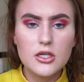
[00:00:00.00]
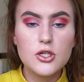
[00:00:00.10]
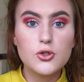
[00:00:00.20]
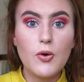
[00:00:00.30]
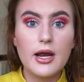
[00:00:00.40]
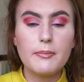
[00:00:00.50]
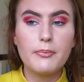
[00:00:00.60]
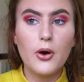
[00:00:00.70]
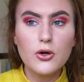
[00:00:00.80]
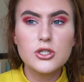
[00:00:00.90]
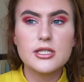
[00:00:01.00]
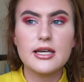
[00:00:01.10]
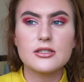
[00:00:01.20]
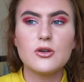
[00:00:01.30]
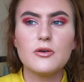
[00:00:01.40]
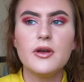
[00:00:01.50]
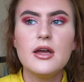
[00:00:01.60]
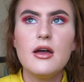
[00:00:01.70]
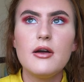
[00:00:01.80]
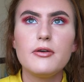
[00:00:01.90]
you try and push that sort of
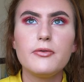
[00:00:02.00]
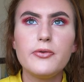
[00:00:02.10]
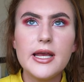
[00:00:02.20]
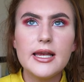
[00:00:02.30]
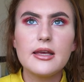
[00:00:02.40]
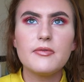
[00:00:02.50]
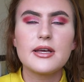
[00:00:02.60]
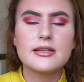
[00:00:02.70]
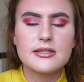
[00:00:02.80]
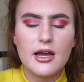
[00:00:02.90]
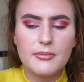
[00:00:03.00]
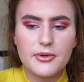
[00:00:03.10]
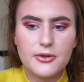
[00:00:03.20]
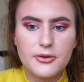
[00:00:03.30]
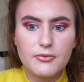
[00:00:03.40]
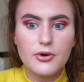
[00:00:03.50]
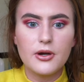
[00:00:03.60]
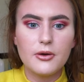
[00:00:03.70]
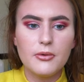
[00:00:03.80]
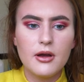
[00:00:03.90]
feeling of excitement
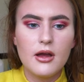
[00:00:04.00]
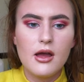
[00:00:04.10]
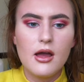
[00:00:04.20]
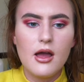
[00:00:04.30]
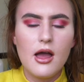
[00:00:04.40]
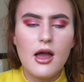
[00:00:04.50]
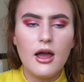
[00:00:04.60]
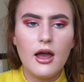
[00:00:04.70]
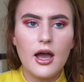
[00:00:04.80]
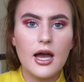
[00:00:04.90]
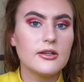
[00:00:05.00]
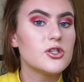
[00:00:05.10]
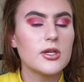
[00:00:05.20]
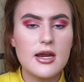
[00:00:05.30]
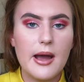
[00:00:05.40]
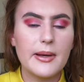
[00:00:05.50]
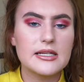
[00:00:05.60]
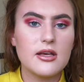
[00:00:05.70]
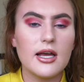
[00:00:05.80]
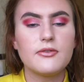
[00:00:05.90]
through and suddenly I'm
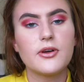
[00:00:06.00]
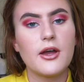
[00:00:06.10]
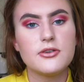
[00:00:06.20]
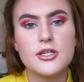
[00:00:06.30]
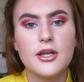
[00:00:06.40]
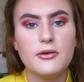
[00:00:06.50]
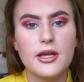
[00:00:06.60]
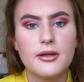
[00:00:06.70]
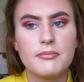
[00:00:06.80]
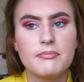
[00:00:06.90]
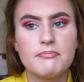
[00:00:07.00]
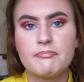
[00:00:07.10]
excited for going to uni.